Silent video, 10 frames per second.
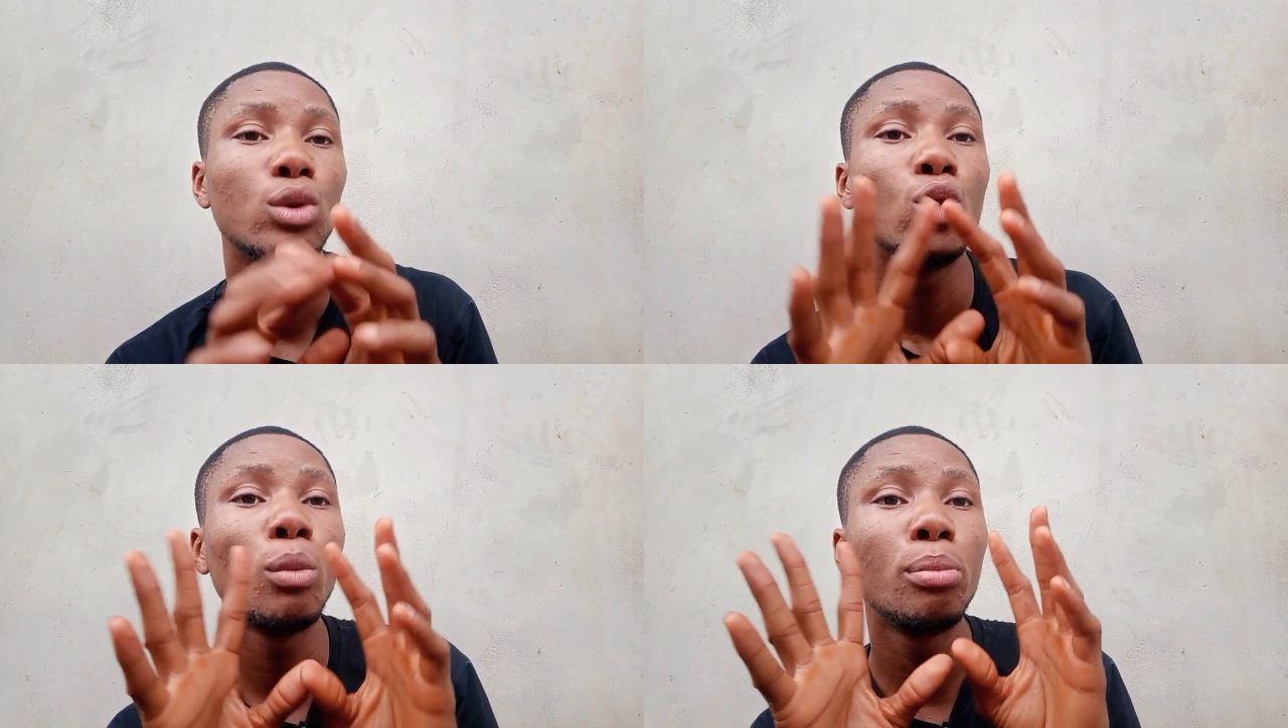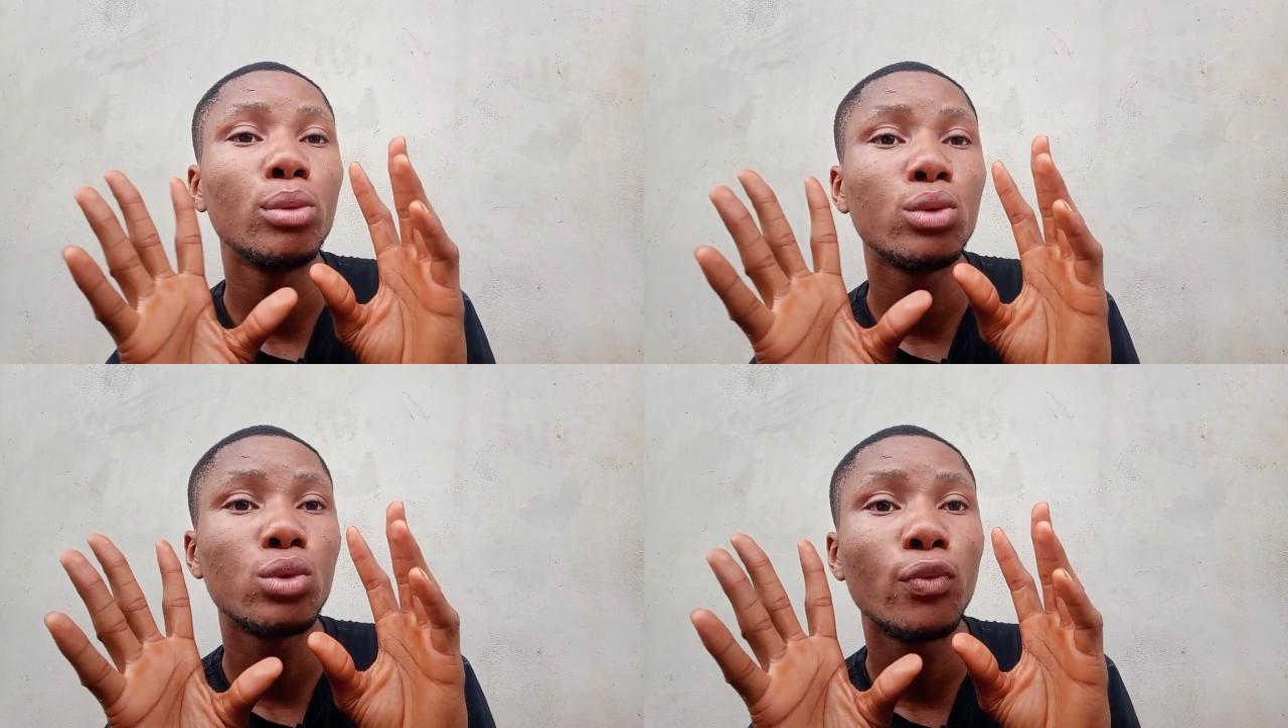Don't
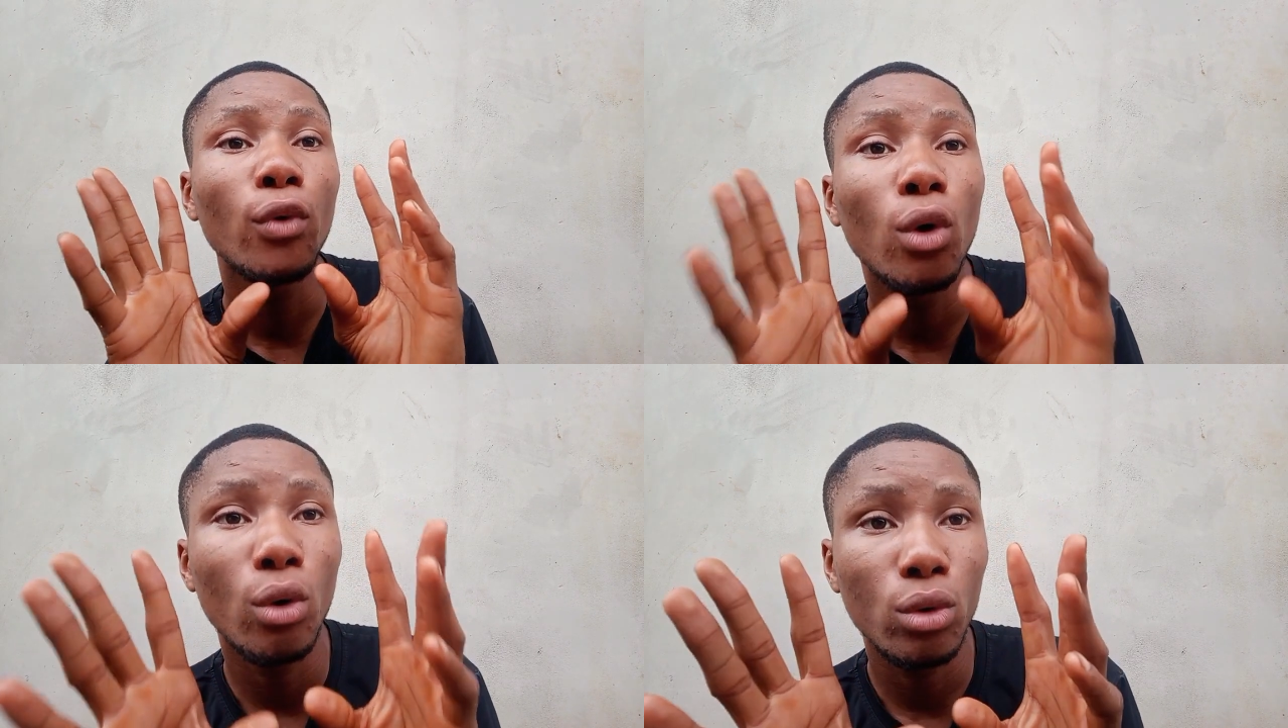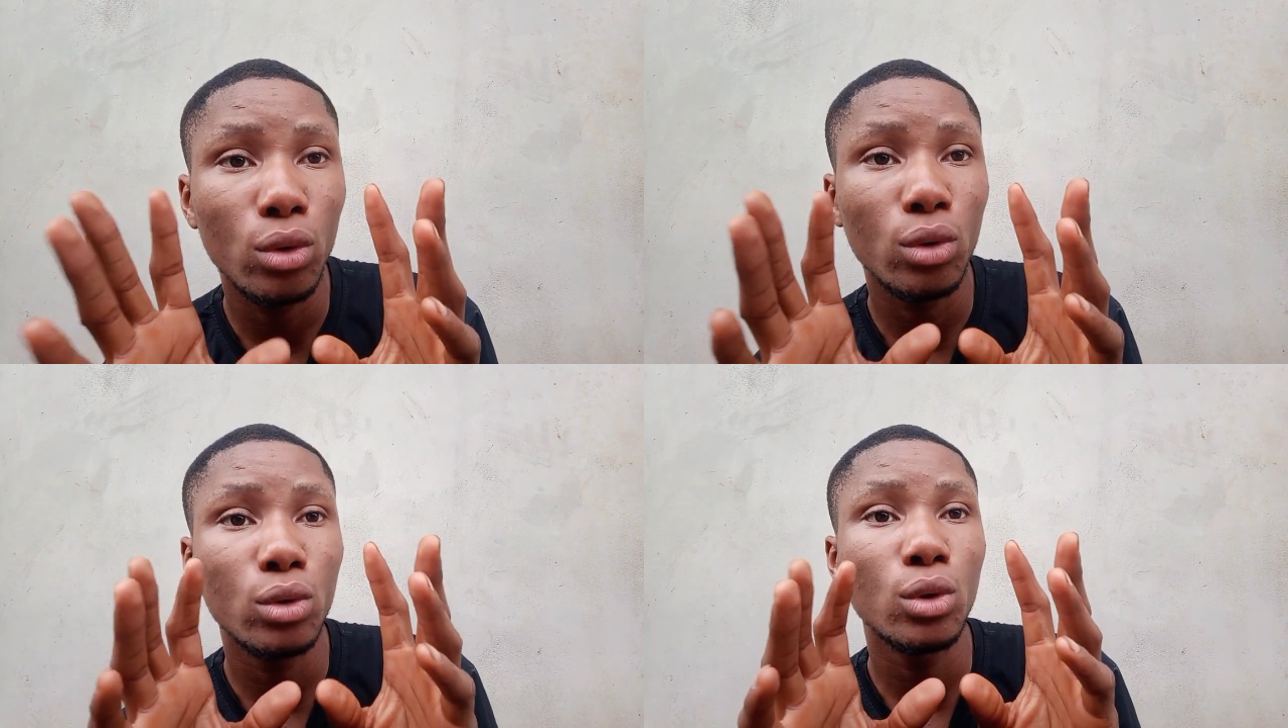put four,
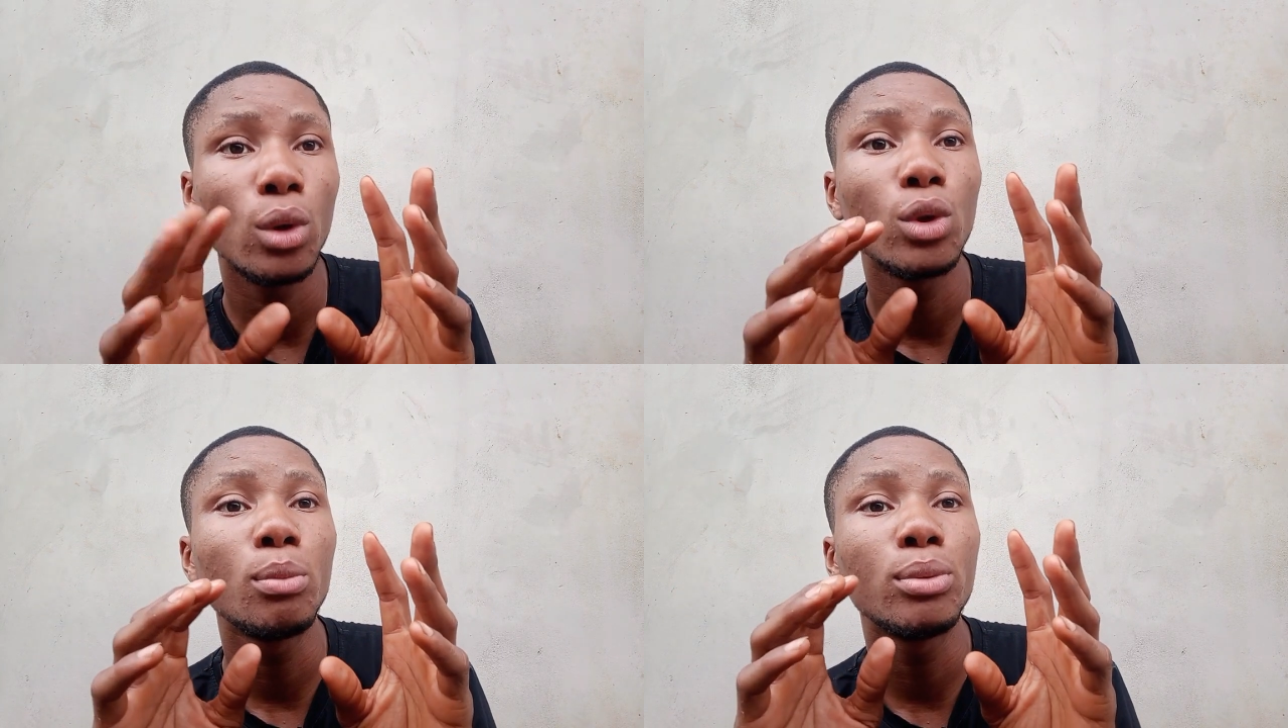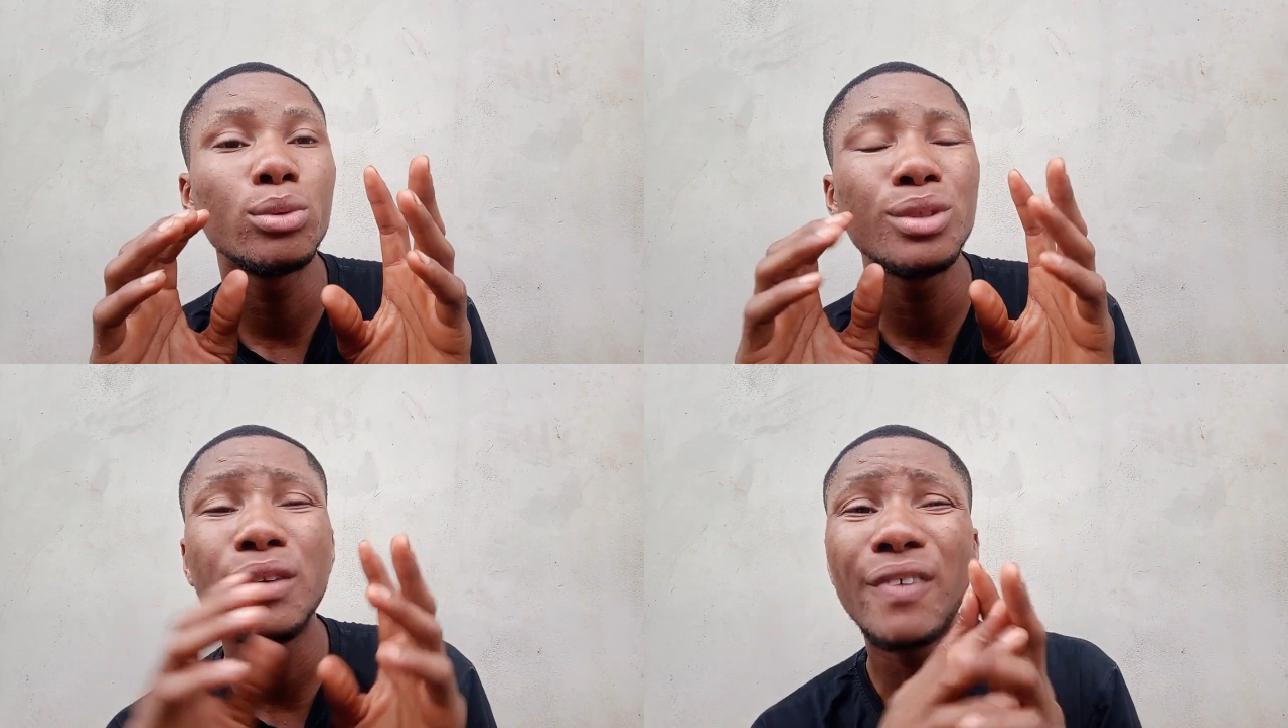or don't
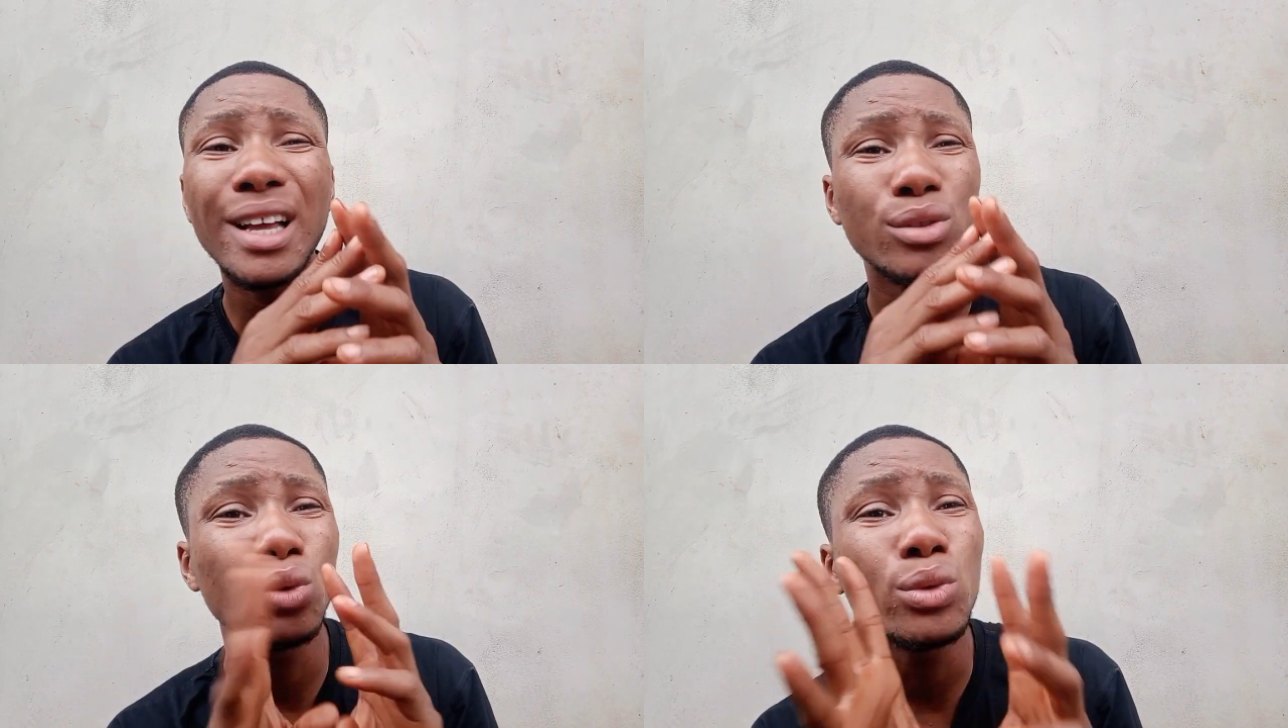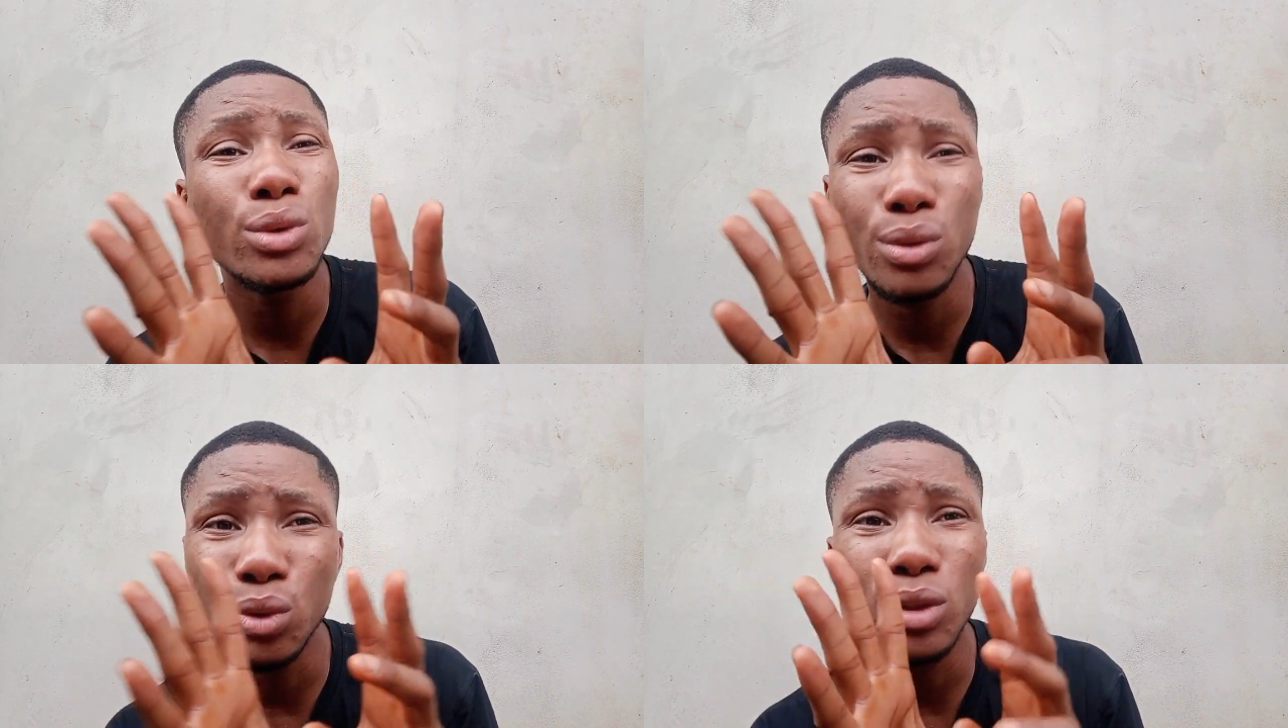put, in fact, two
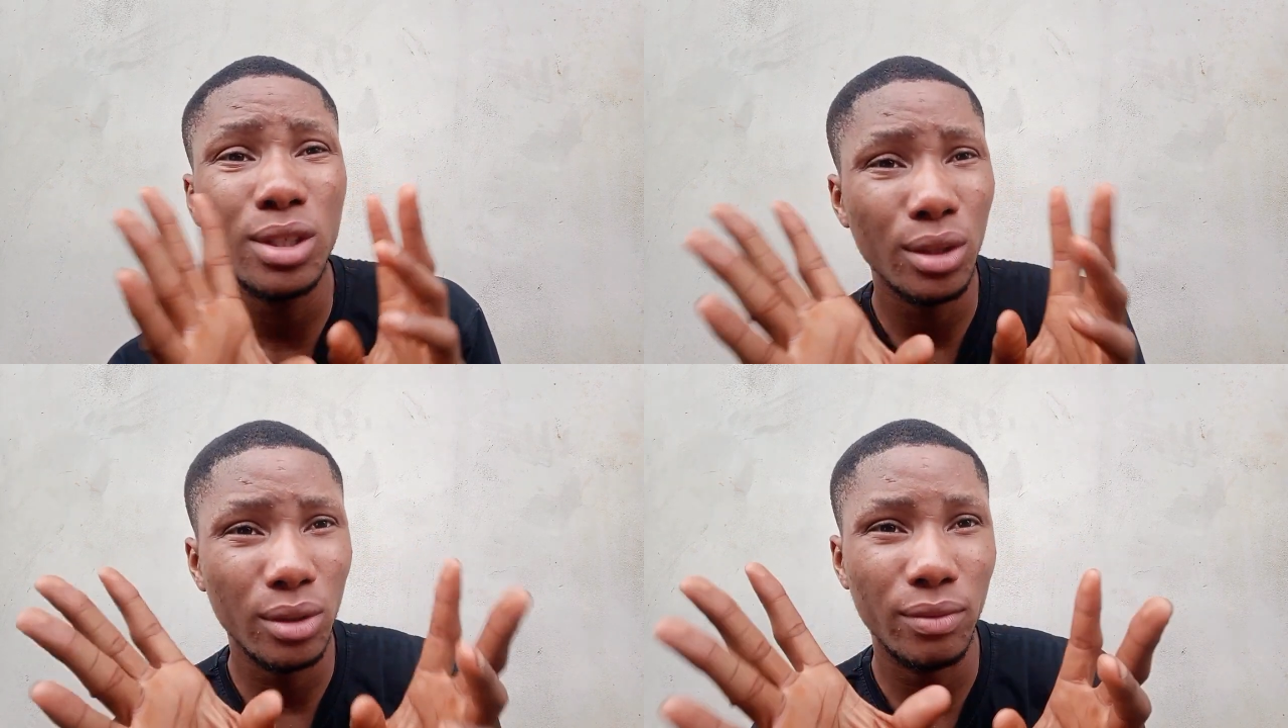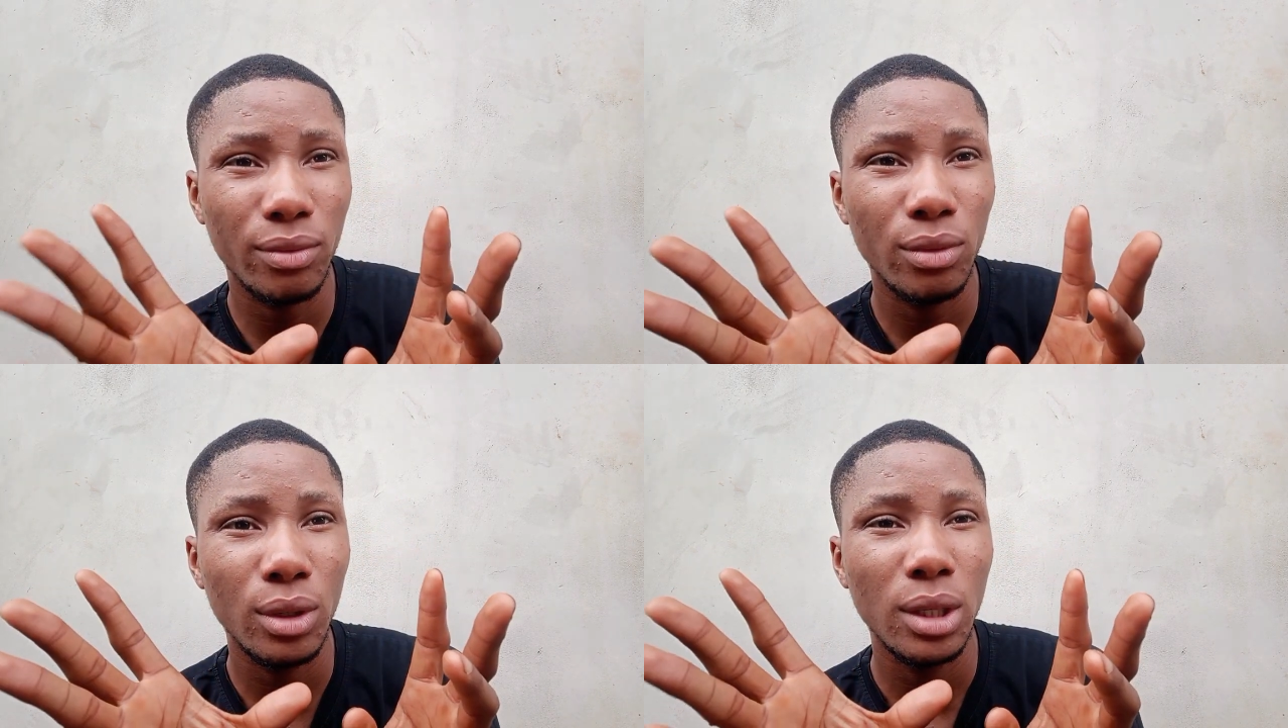is enough.